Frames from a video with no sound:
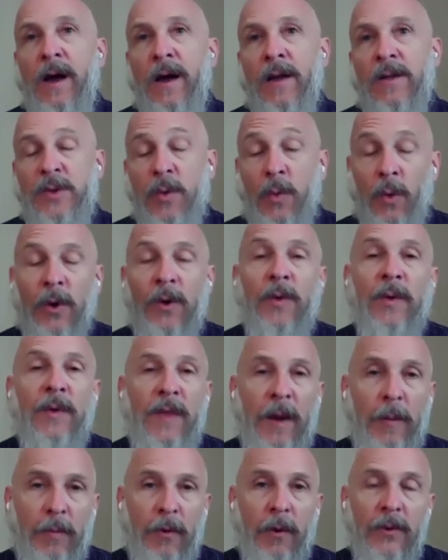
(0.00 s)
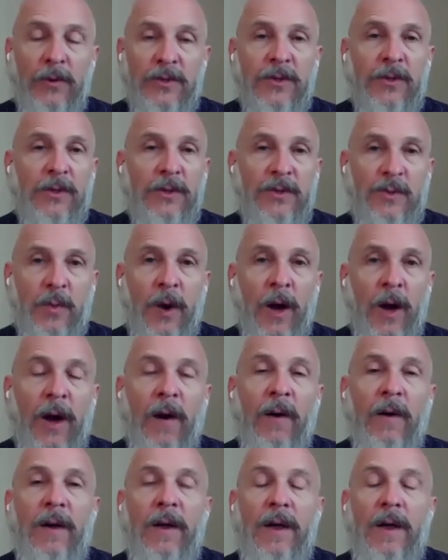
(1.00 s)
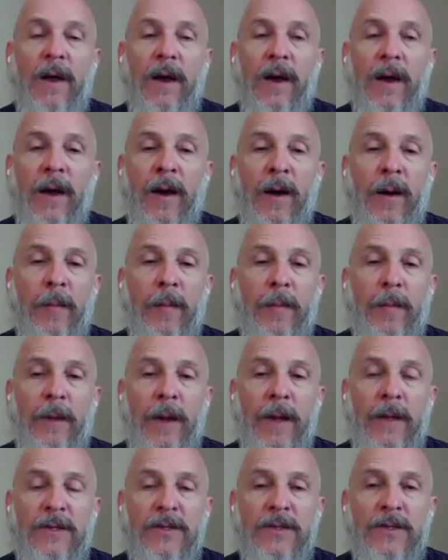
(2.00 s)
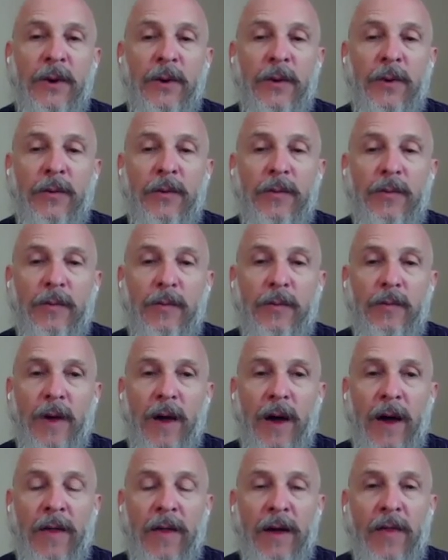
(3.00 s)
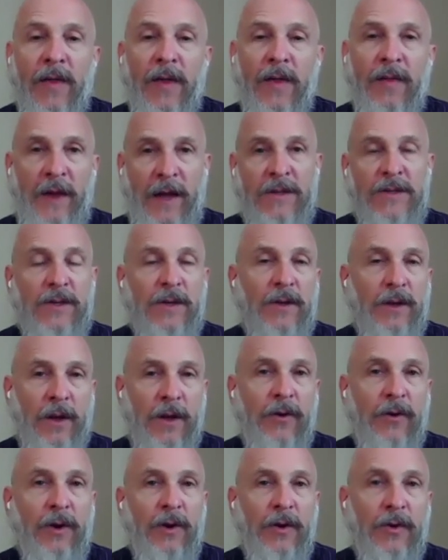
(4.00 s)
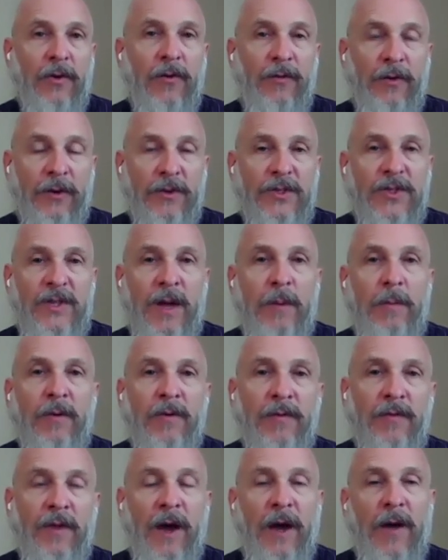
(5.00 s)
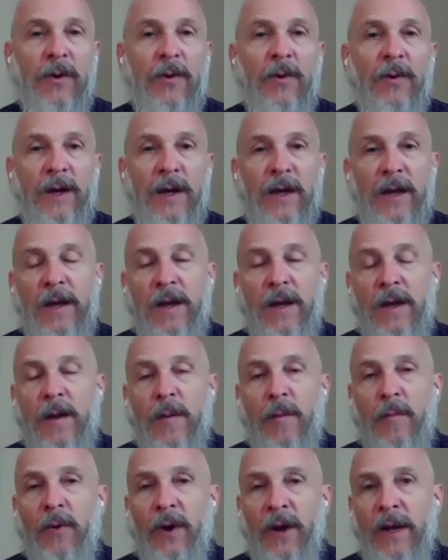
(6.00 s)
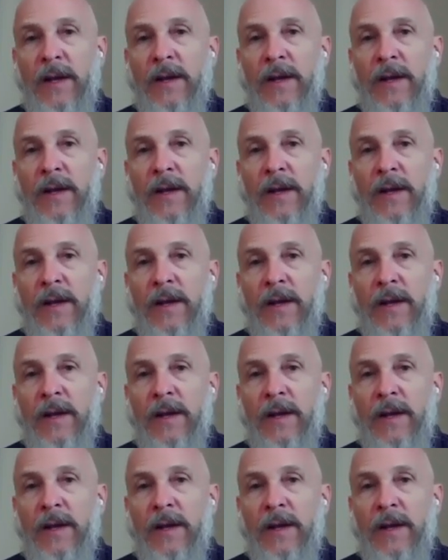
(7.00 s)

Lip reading: to work with that pollster as well. And so I think that's a critical first step of not only bringing